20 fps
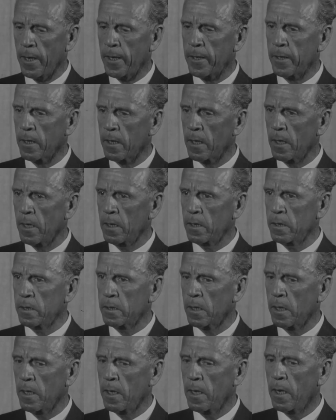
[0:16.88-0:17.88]
lighter
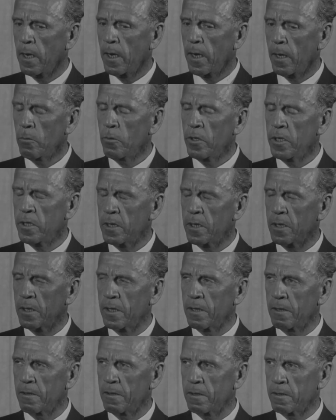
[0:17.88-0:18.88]
colours, and we
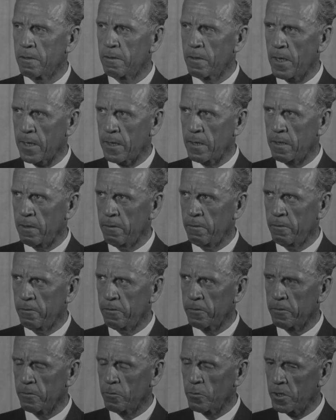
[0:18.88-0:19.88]
think they're attractive,
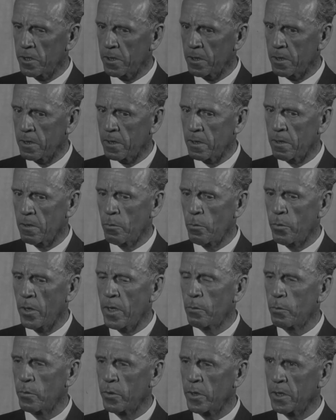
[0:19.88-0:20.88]
we think they're
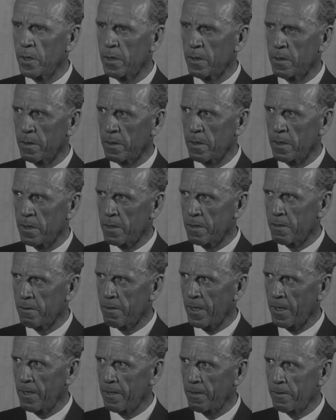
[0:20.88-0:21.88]
appropriate to the
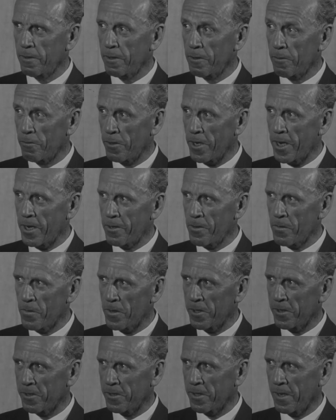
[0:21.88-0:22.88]
Australian
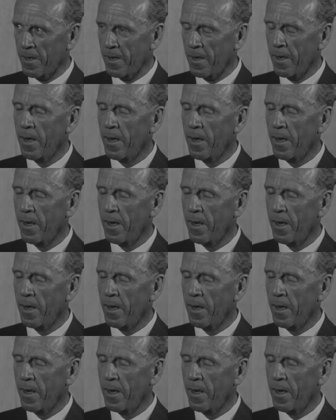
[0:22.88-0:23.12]
environment,